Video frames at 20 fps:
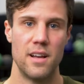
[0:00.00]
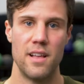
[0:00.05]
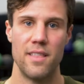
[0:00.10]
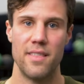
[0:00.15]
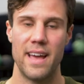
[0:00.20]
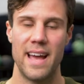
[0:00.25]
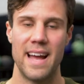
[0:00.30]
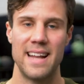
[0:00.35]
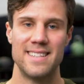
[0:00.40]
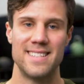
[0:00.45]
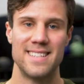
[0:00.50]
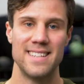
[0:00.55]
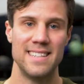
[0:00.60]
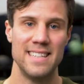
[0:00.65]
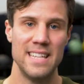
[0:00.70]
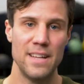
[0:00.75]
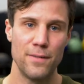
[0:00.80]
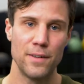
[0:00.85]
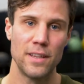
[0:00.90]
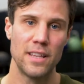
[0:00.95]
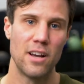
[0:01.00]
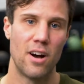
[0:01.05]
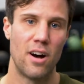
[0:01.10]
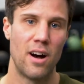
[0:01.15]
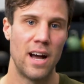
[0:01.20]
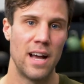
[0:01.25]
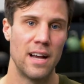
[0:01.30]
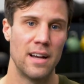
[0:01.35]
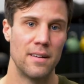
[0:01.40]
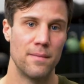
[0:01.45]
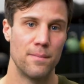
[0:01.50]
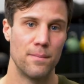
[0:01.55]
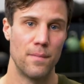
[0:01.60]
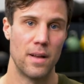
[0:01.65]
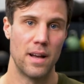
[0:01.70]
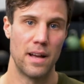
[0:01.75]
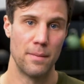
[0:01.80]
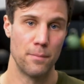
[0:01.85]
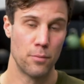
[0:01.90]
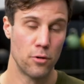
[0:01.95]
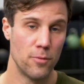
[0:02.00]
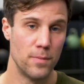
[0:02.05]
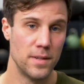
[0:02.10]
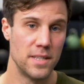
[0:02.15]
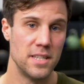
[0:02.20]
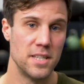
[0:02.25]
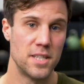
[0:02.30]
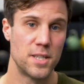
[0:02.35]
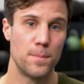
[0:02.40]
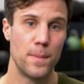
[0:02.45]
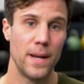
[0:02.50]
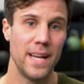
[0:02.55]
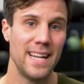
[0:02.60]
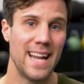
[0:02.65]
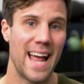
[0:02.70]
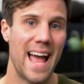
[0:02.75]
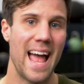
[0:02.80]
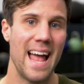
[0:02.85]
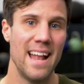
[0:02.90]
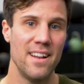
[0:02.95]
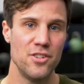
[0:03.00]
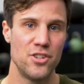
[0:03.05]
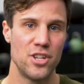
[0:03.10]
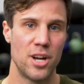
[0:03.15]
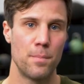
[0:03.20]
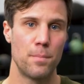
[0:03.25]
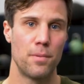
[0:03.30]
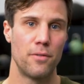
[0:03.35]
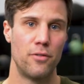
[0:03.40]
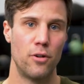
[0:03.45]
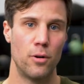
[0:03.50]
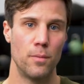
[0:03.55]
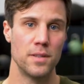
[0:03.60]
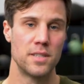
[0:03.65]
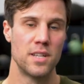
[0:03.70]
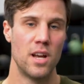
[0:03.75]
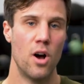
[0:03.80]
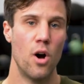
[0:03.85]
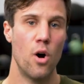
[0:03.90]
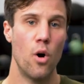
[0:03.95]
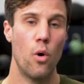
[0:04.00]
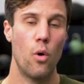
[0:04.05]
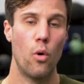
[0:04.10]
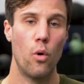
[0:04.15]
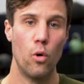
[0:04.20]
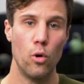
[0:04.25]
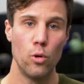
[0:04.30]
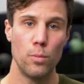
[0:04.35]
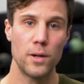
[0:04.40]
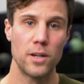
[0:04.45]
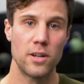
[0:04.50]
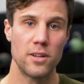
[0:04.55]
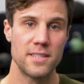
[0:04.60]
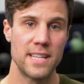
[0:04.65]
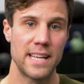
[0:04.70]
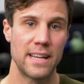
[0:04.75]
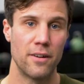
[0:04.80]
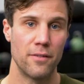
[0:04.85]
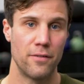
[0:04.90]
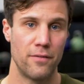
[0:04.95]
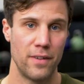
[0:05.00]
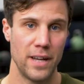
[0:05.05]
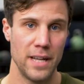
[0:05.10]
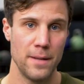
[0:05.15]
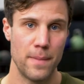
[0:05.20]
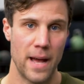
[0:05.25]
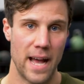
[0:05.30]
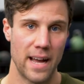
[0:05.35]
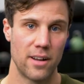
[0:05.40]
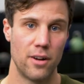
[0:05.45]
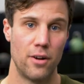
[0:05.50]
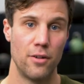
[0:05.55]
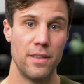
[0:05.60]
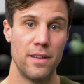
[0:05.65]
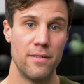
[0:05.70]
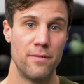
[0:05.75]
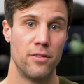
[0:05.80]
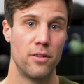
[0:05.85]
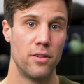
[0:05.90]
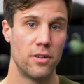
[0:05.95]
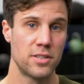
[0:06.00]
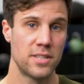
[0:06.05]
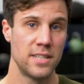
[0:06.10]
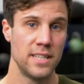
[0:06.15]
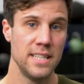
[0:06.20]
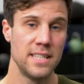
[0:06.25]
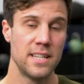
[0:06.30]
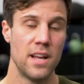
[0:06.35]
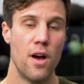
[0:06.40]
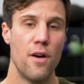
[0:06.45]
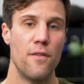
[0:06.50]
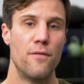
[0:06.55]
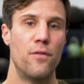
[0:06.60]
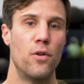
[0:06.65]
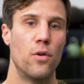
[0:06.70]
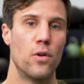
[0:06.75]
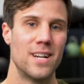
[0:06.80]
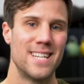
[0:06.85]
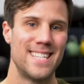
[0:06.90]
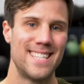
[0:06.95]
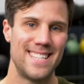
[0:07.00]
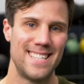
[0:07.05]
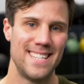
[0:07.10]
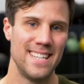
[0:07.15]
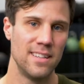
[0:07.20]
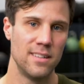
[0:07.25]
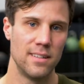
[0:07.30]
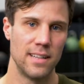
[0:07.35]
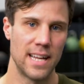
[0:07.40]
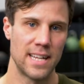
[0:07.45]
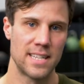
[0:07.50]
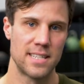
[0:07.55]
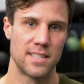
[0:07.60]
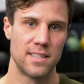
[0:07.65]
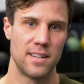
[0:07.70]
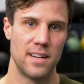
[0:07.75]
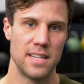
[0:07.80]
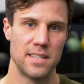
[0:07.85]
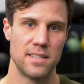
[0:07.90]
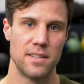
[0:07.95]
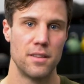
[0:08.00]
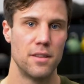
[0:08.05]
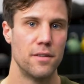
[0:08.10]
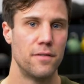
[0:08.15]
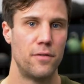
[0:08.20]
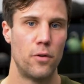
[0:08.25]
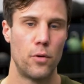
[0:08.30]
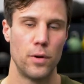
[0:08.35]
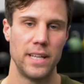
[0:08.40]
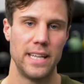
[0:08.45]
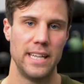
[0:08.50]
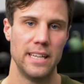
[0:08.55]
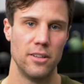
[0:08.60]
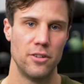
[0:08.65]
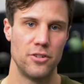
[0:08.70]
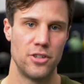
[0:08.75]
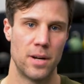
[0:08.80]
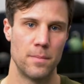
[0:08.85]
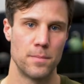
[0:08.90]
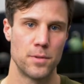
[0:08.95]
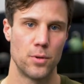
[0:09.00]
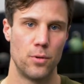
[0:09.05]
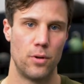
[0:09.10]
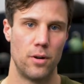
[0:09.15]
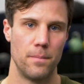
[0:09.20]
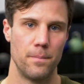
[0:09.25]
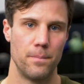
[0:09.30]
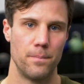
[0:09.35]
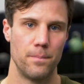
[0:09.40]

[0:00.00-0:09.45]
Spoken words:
They had significantly higher improvements in speed and jump performance, all because they got feedback on their velocities for a single exercise, the 40 kilo jump squat.